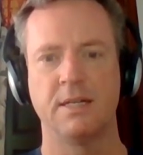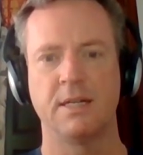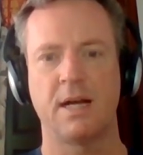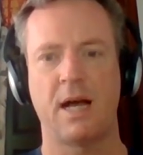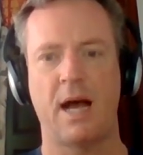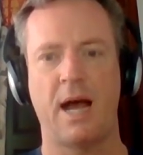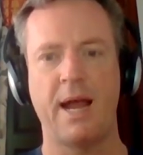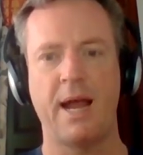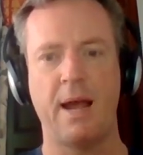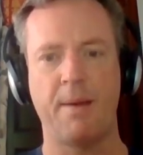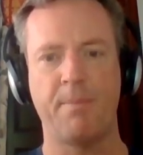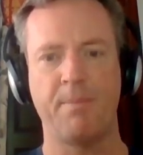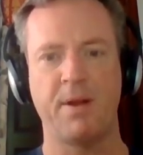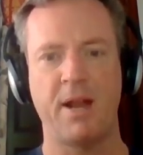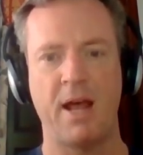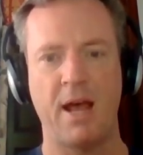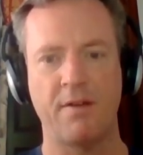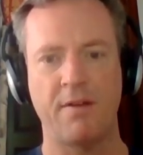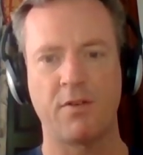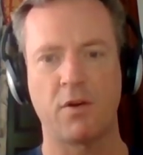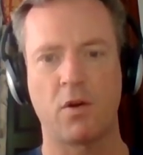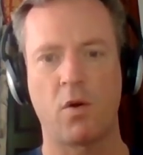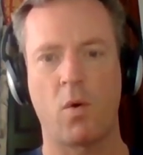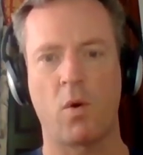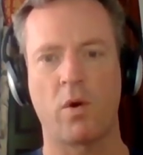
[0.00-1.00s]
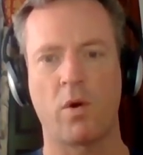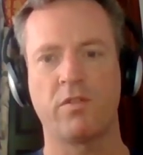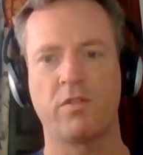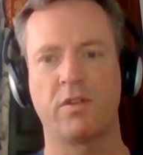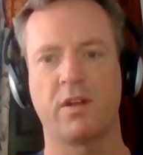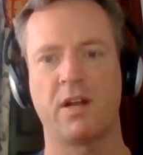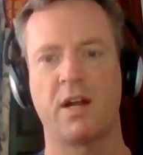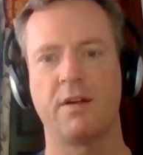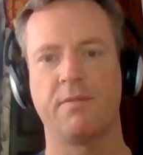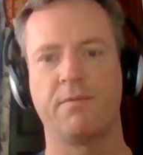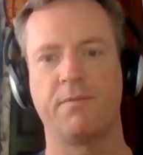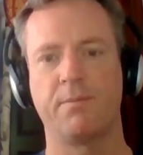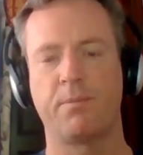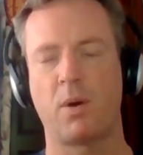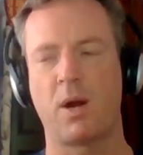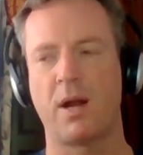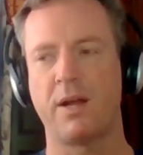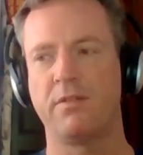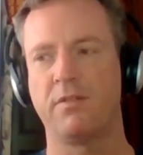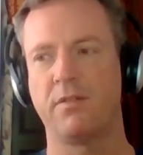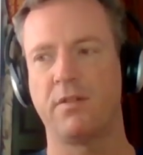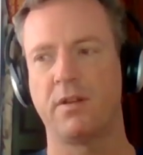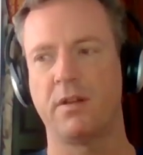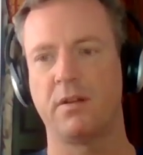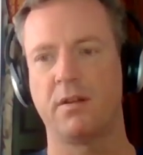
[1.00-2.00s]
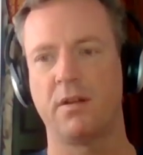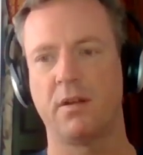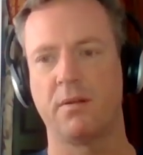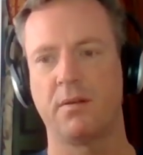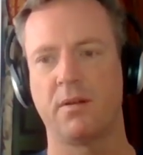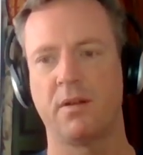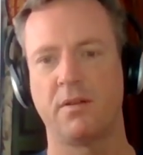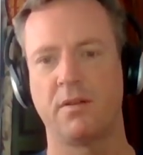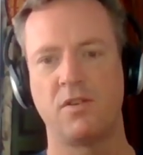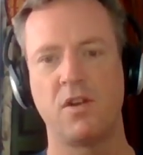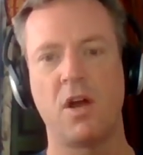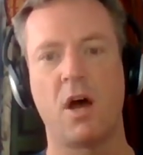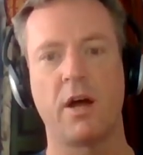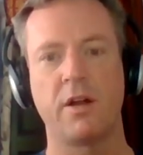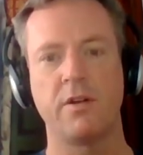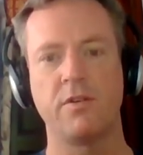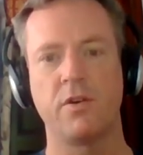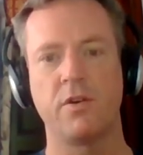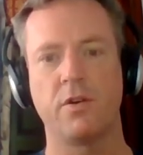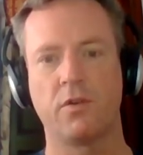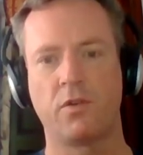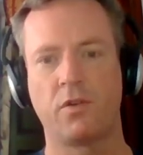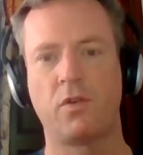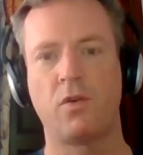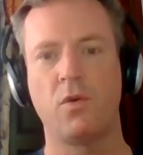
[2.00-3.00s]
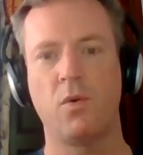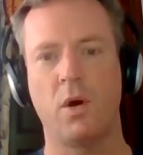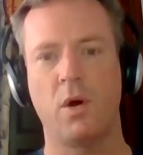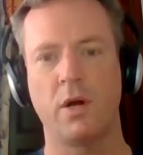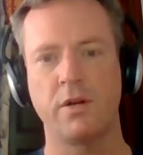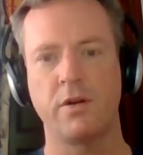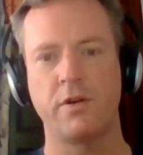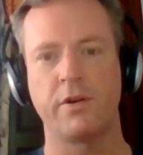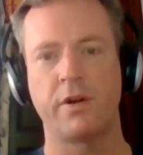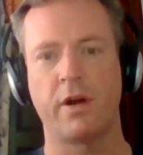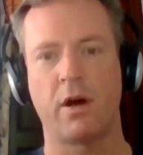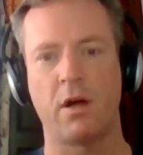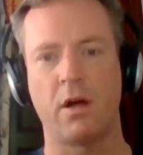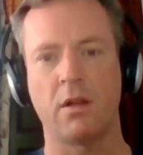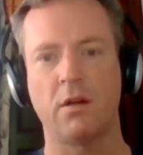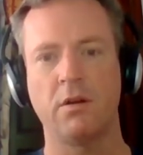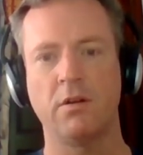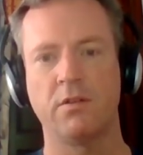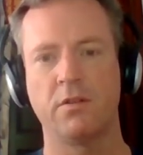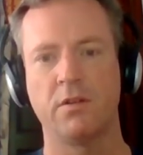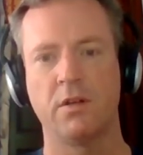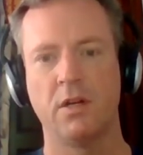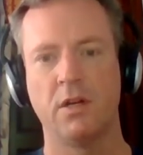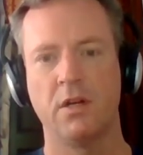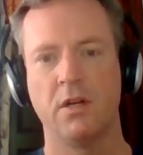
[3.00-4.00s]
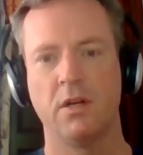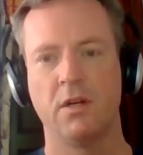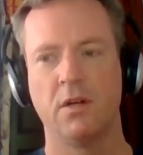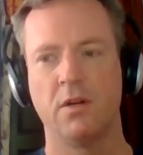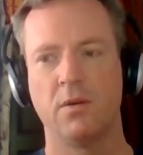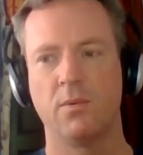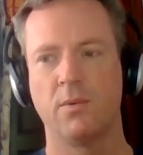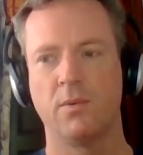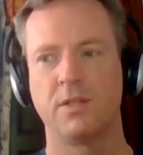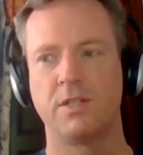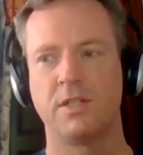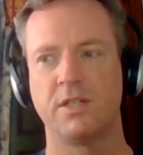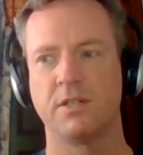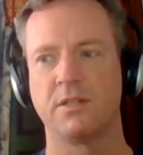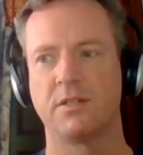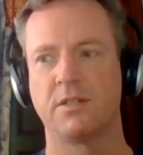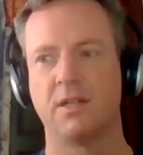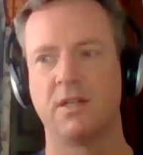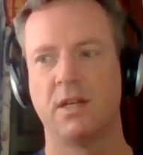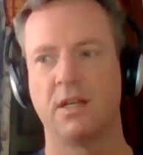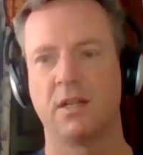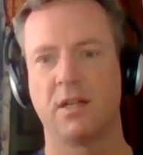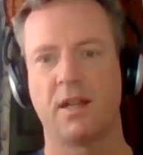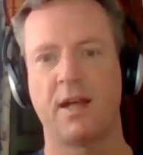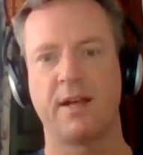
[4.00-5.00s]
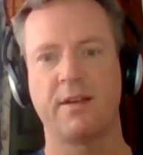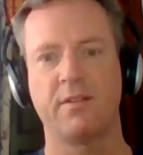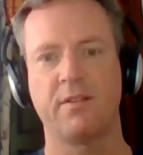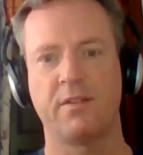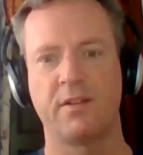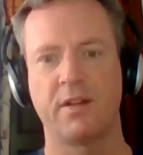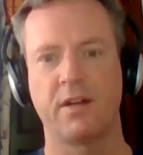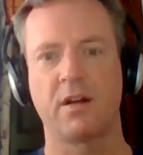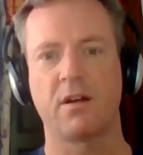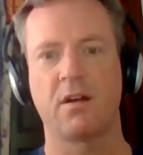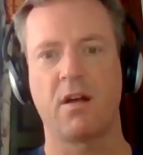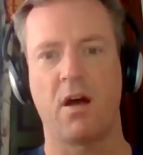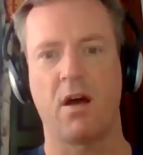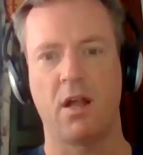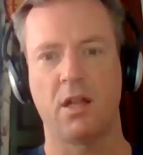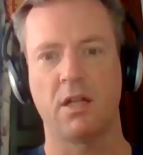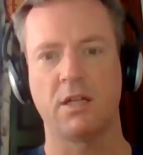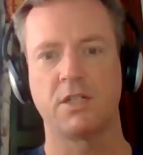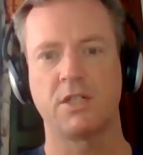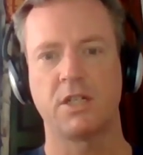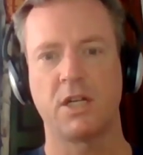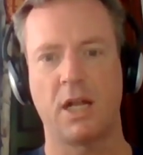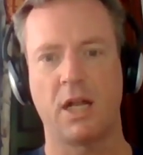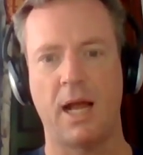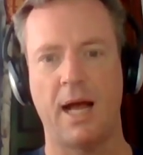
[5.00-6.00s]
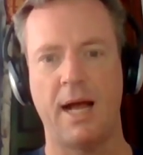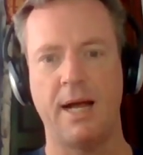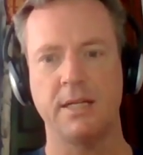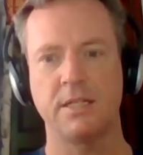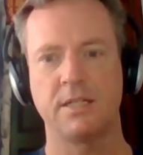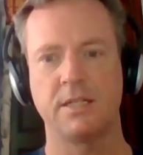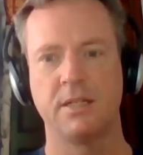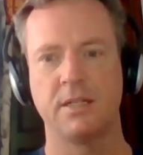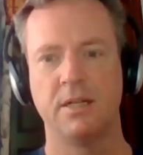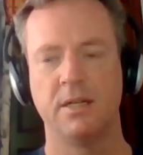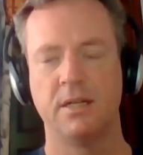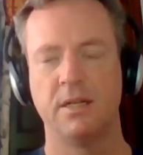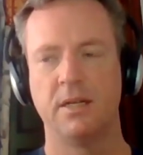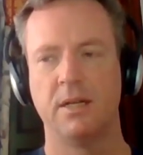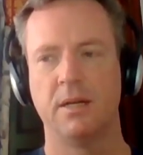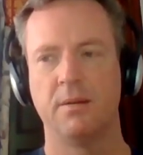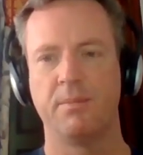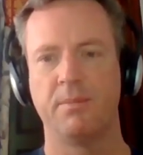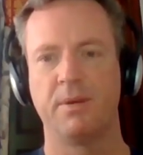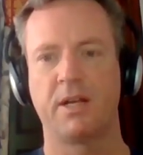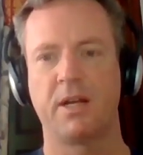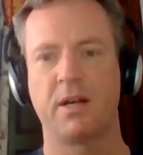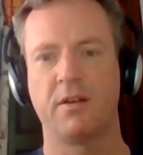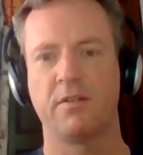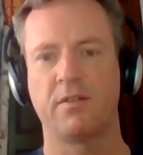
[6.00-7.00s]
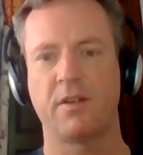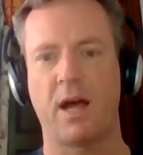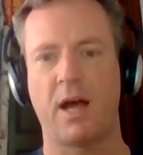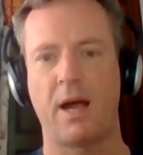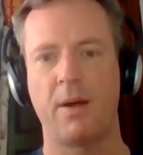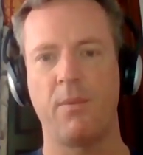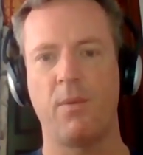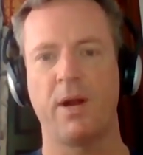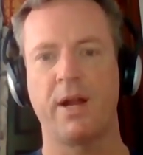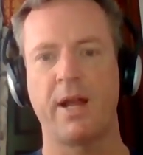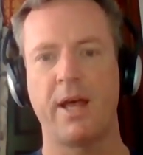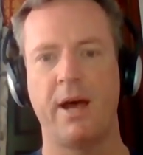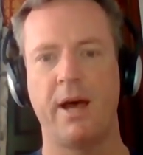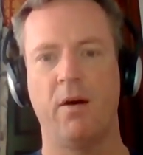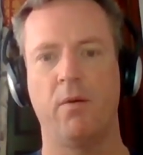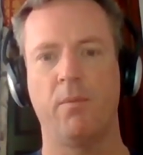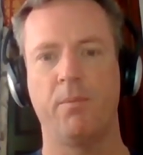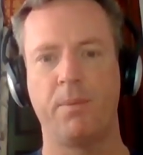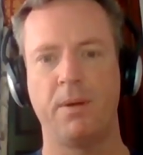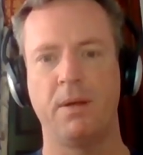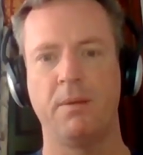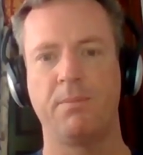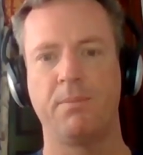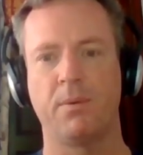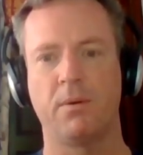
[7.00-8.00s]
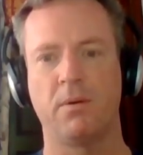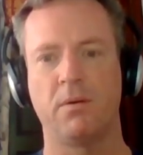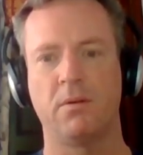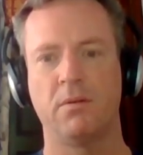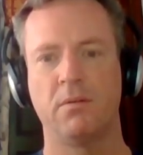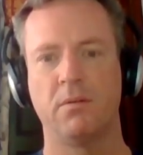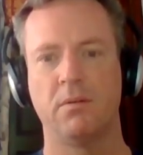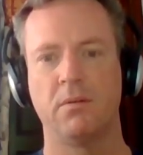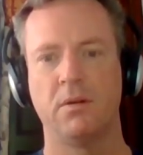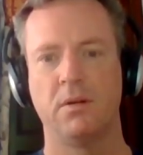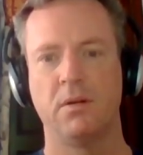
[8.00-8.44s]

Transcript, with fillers: I happen to have a course that I priced at uh, under two hundred dollars, which is less than a college class, because I want to help people